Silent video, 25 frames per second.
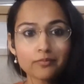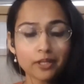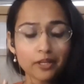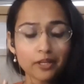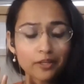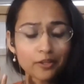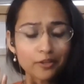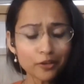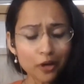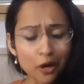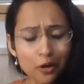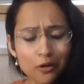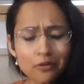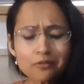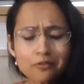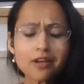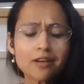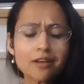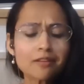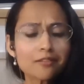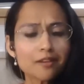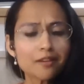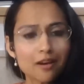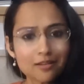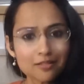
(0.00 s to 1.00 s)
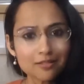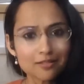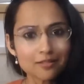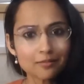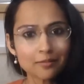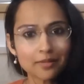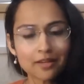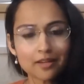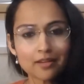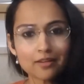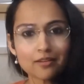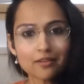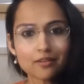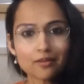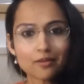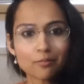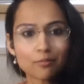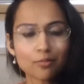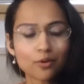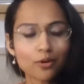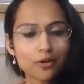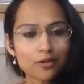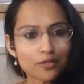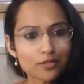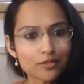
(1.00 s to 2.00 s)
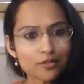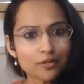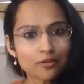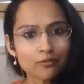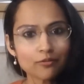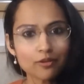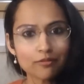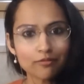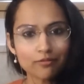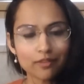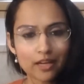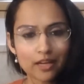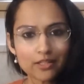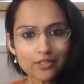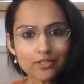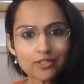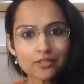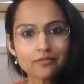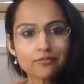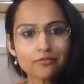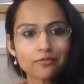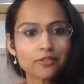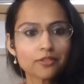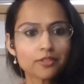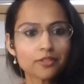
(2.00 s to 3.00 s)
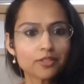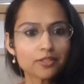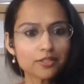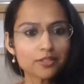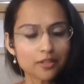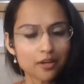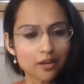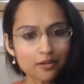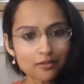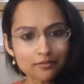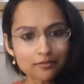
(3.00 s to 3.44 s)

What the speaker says: Don't underestimate personal reflection for yourself,